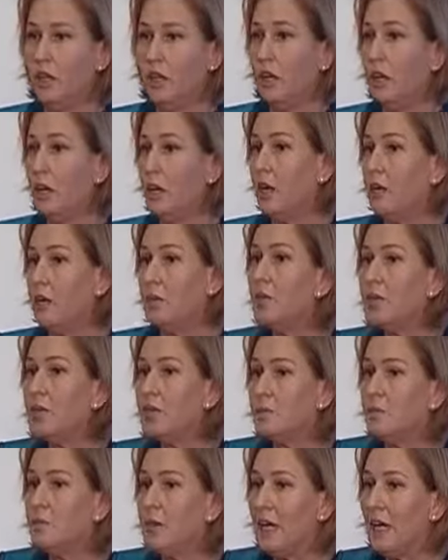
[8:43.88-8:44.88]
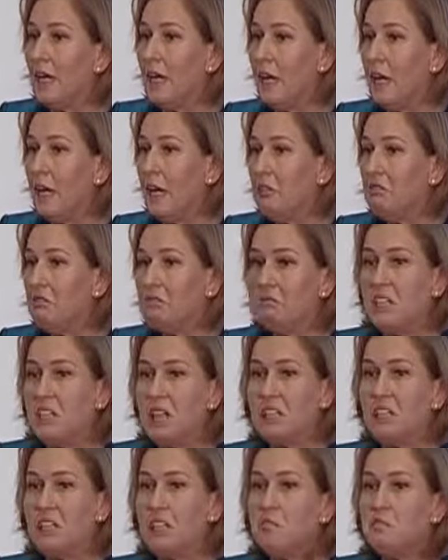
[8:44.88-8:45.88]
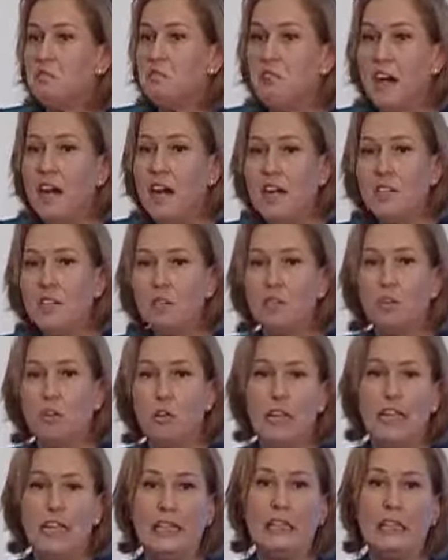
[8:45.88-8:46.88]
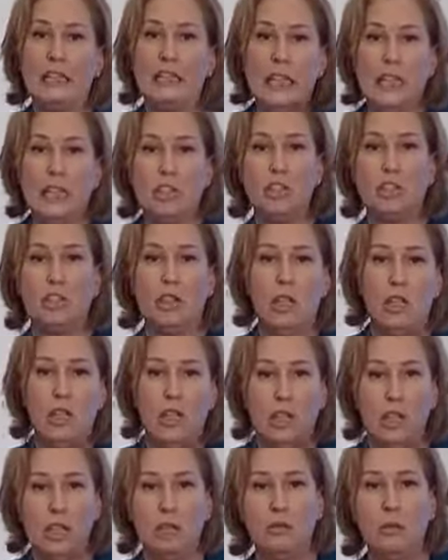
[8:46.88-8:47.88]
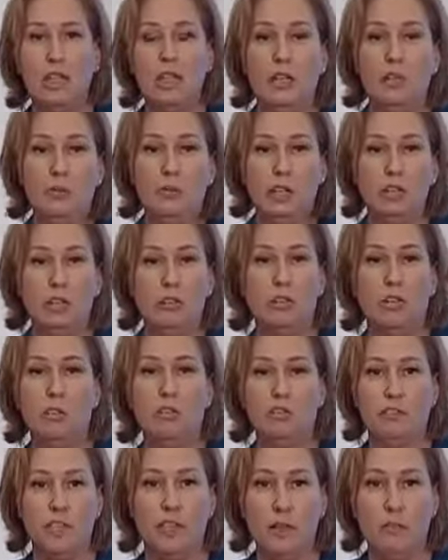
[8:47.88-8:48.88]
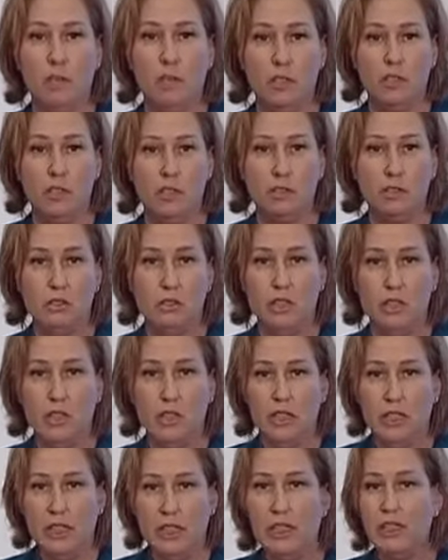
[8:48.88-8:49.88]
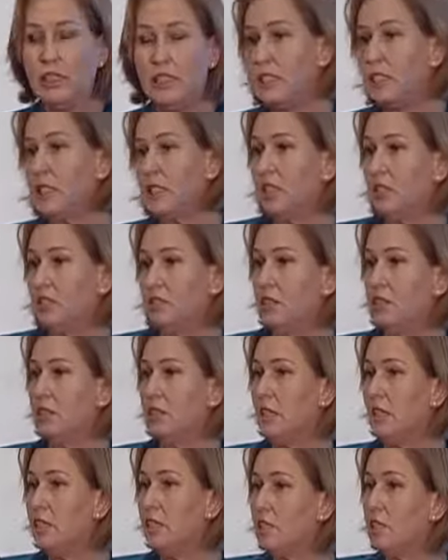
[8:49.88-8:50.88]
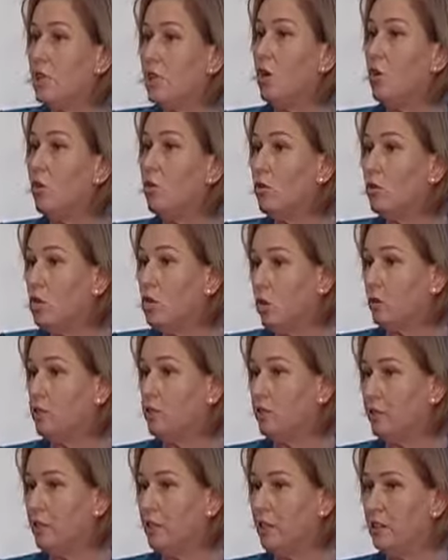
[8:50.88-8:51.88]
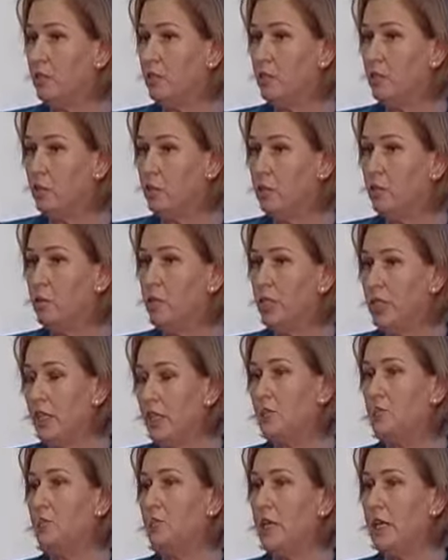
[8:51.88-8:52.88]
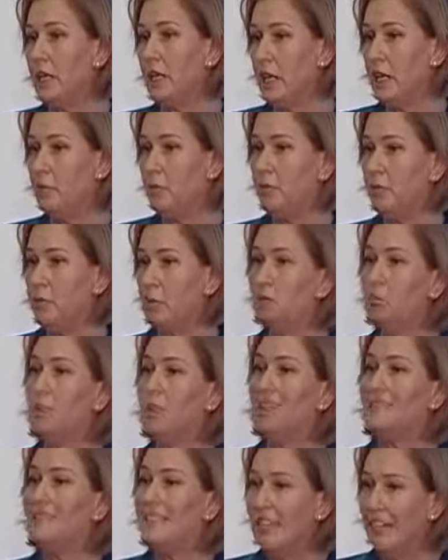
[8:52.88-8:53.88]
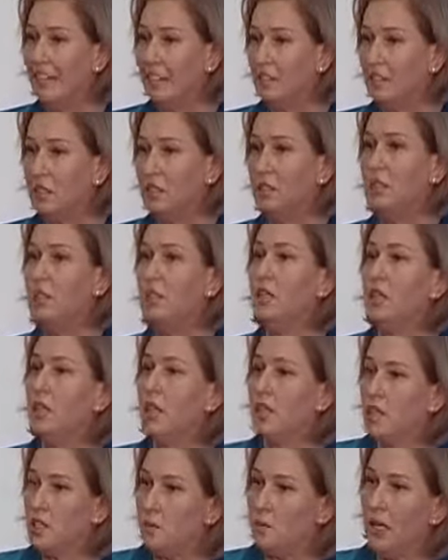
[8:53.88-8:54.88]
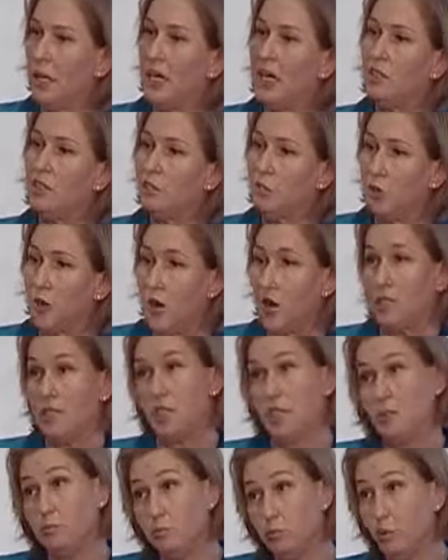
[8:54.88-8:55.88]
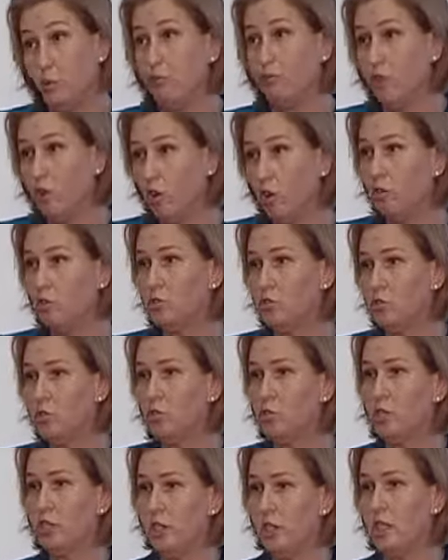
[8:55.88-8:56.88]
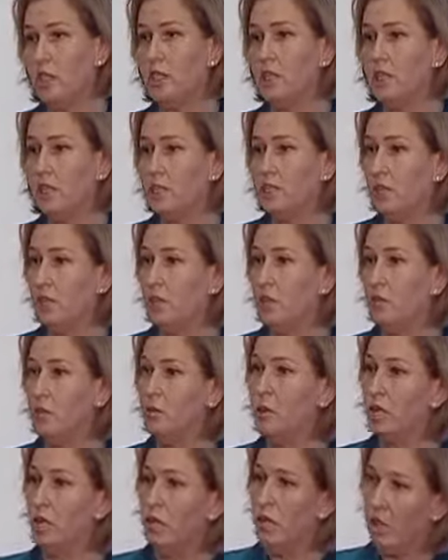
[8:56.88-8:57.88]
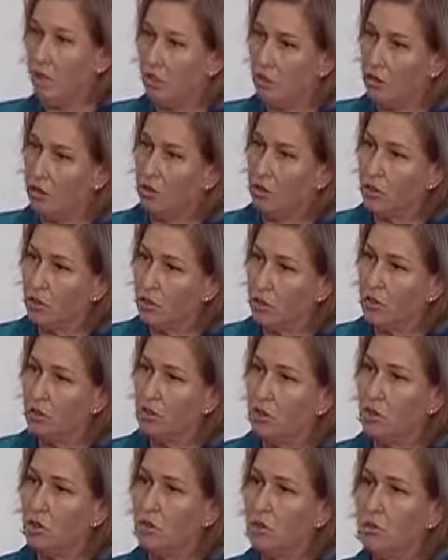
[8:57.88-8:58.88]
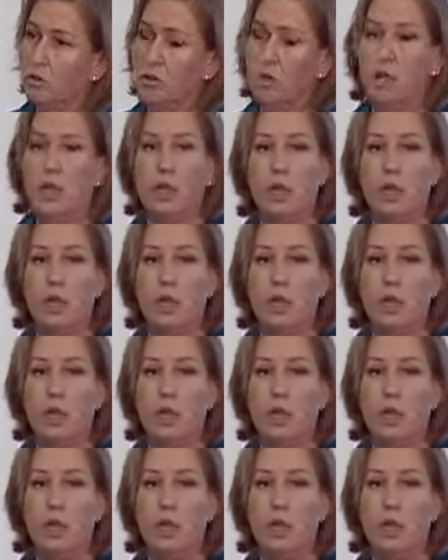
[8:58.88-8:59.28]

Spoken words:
Hezbollah doesn't fight for any national element of Lebanon. It is clear that there is no conflict between Israel and Lebanon, but yet Hezbollah tries and provoked a few years ago in order to